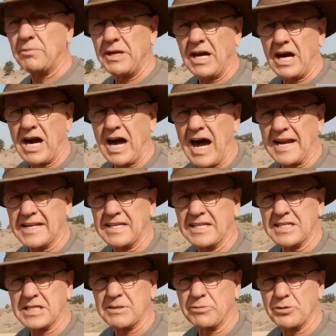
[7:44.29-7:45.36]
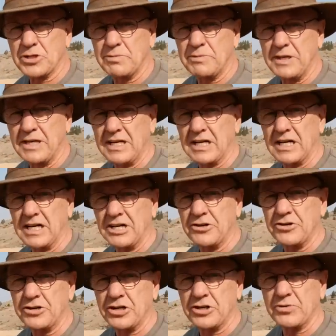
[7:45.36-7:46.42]
to be hot. It's supposed to be hit
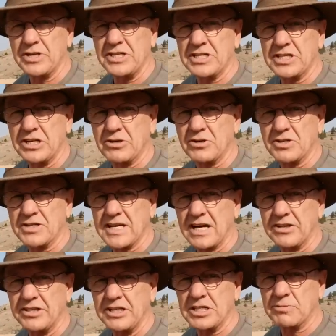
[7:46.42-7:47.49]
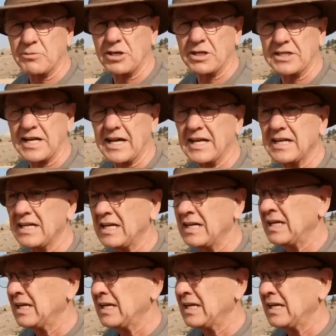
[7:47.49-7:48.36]
100 degrees here in southeast Montana,